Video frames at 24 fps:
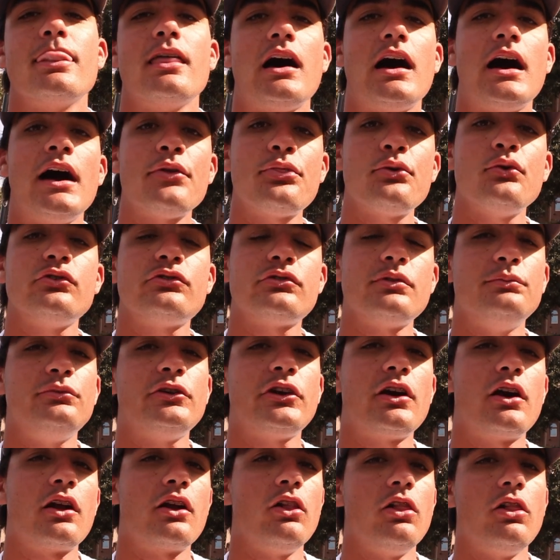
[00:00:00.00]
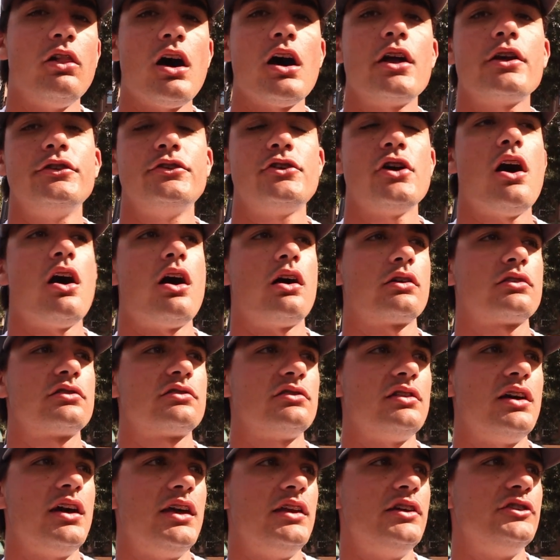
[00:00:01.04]
I threw a swim jig on a lot of docks
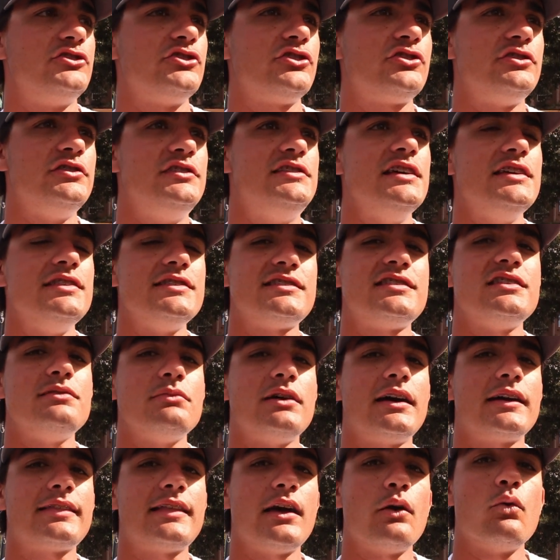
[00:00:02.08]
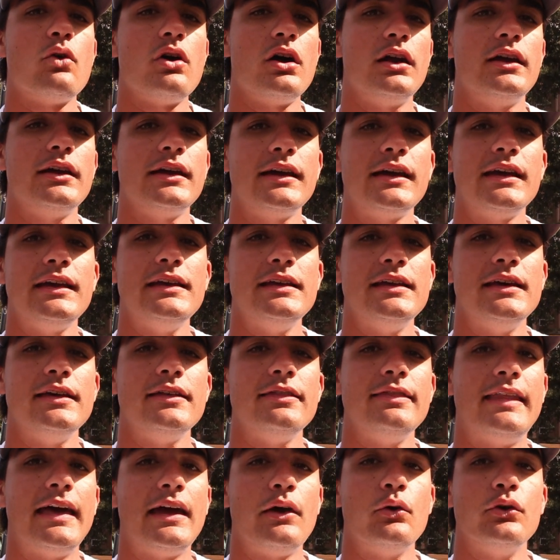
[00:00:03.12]
and it just didn't seem like they wanted to eat it.
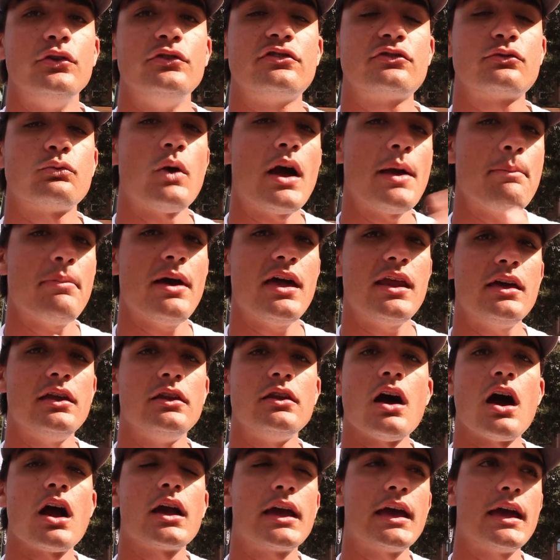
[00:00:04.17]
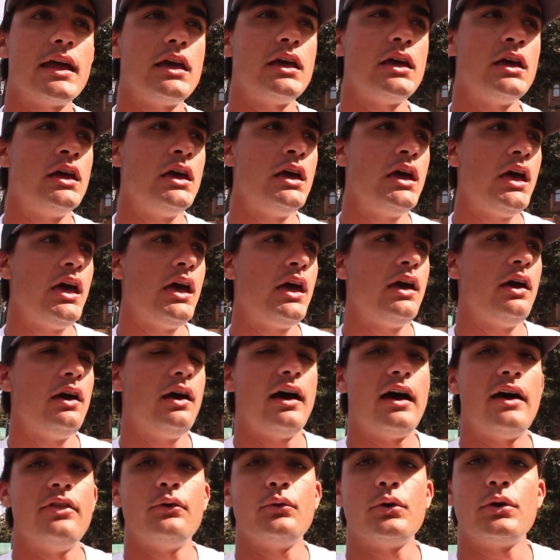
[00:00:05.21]
They would swipe at it, not get it,
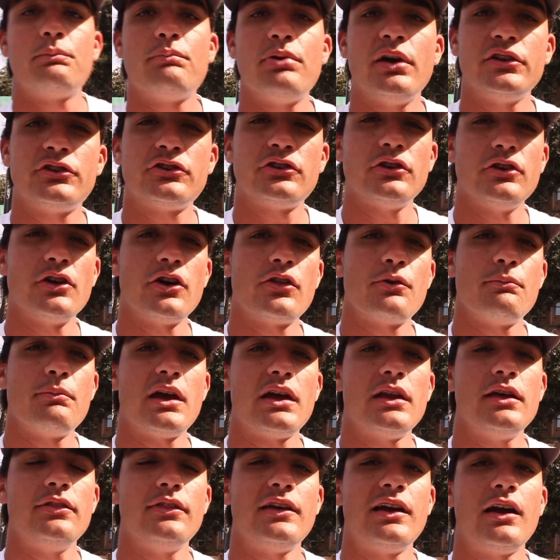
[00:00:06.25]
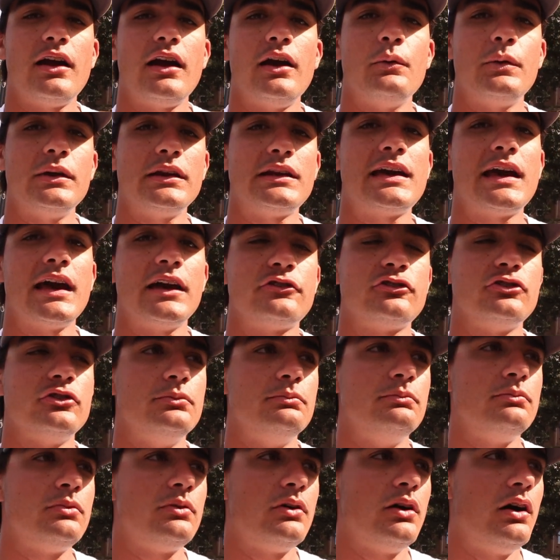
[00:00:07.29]
and then we'd pitch another bait in there and we'd catch
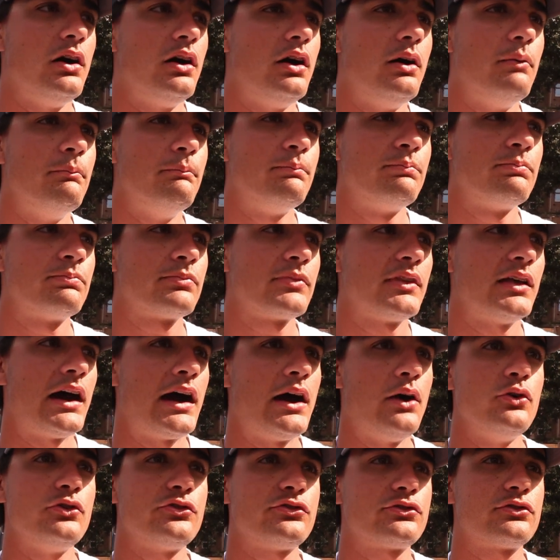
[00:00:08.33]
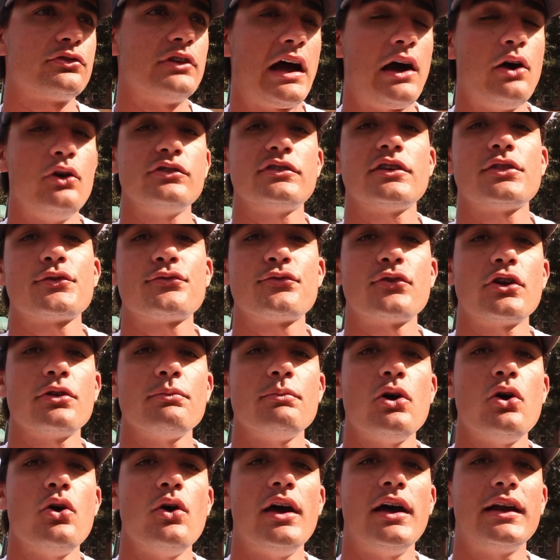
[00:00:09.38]
them. Um, I was I was at the front of the
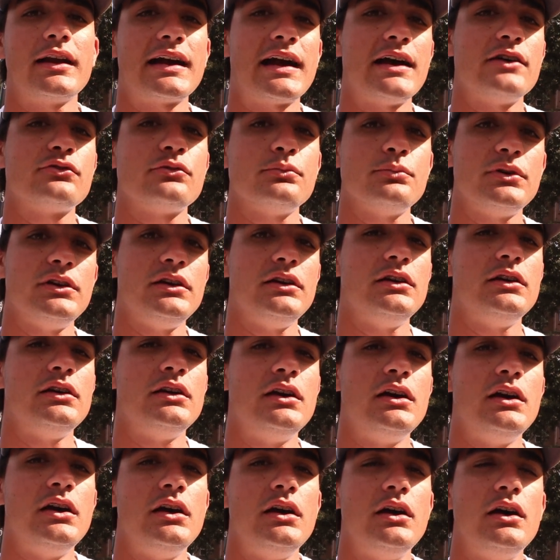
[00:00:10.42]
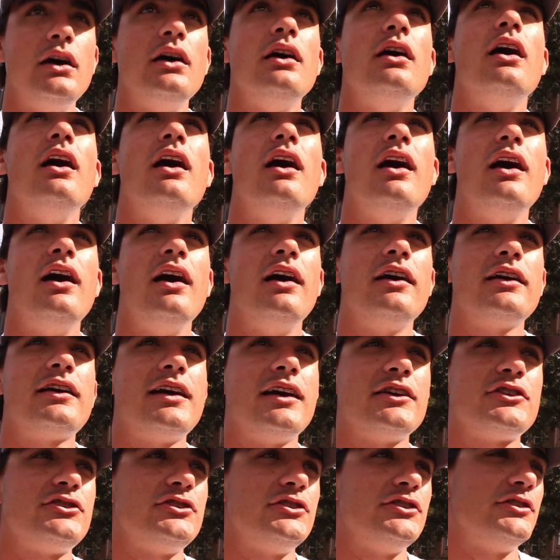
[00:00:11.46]
boat and guys would be uh,
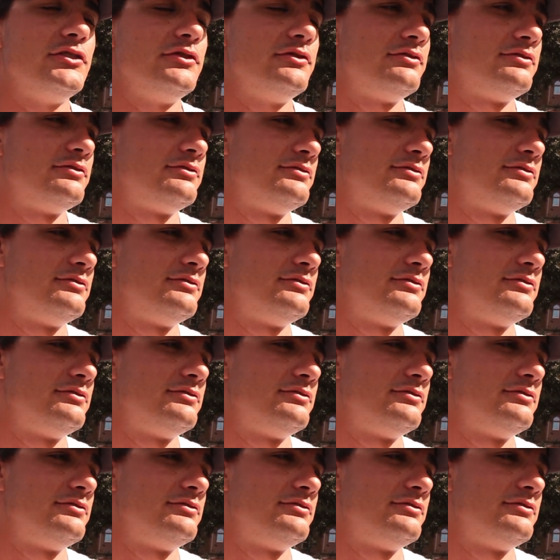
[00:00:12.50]
catching